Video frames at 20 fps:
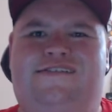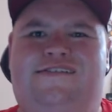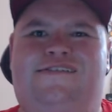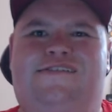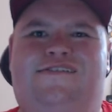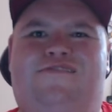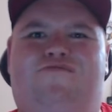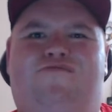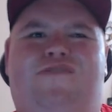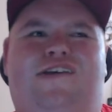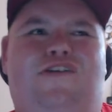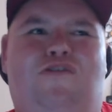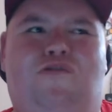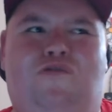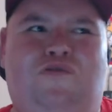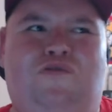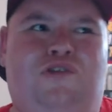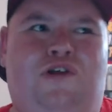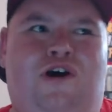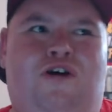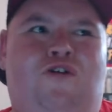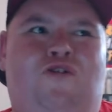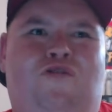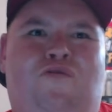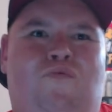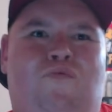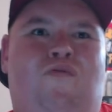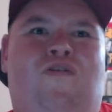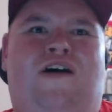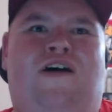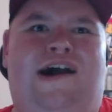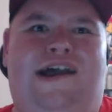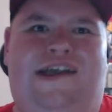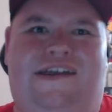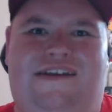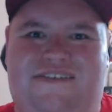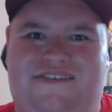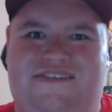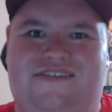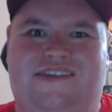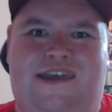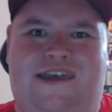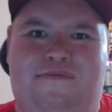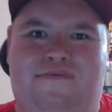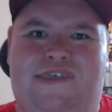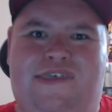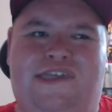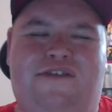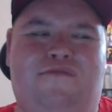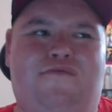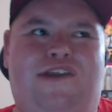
We all know why it's happening.